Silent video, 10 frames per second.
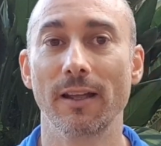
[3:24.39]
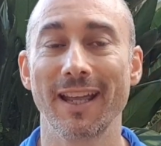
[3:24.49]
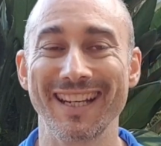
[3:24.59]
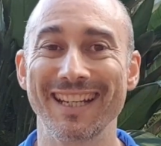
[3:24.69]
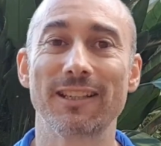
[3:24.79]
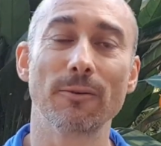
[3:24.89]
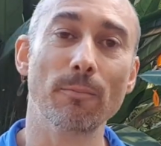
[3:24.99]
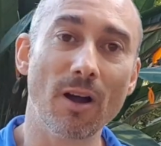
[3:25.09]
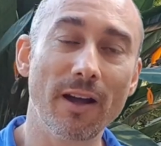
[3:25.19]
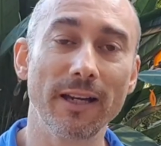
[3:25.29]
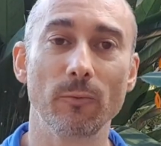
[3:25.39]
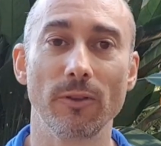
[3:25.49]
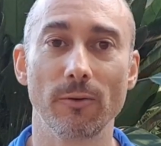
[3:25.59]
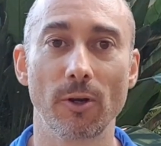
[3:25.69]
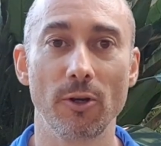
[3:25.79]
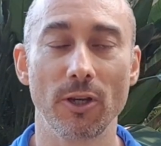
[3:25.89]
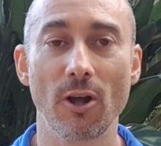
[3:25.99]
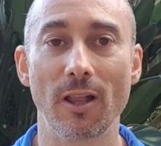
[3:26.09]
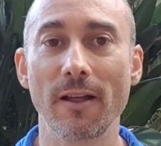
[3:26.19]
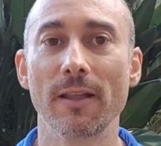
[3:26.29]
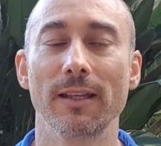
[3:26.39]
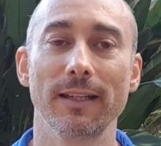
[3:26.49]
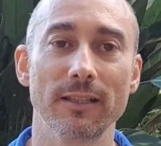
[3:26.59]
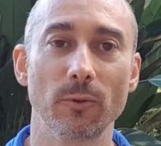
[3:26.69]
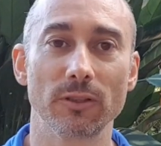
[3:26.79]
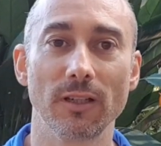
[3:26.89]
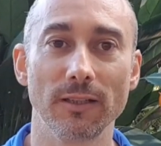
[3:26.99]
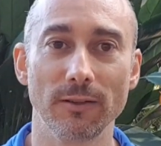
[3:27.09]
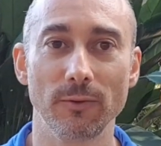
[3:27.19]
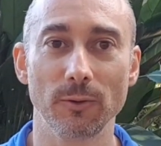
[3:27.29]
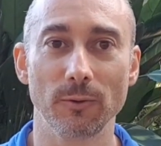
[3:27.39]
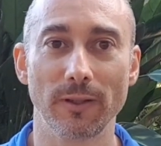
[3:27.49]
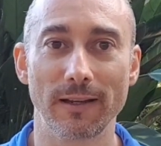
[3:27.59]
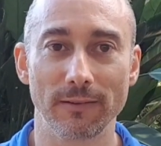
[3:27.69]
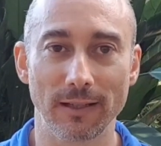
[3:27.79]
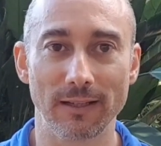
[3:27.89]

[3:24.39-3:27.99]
And it, combined with the rhodiola, is what's going to give you that